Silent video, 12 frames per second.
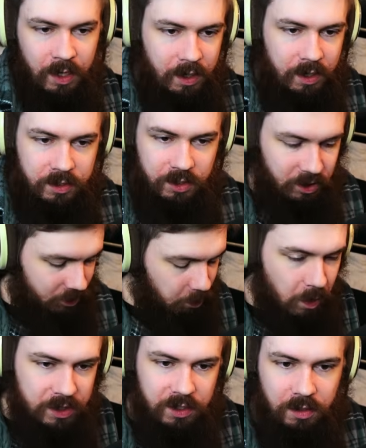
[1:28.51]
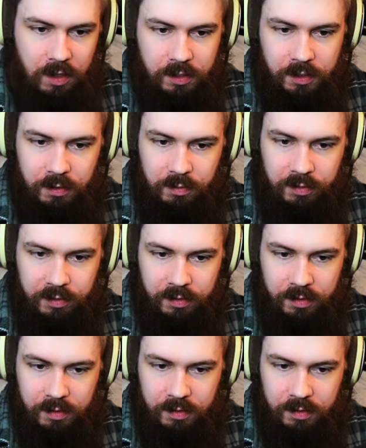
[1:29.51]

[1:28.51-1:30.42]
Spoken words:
It's just one sawtooth.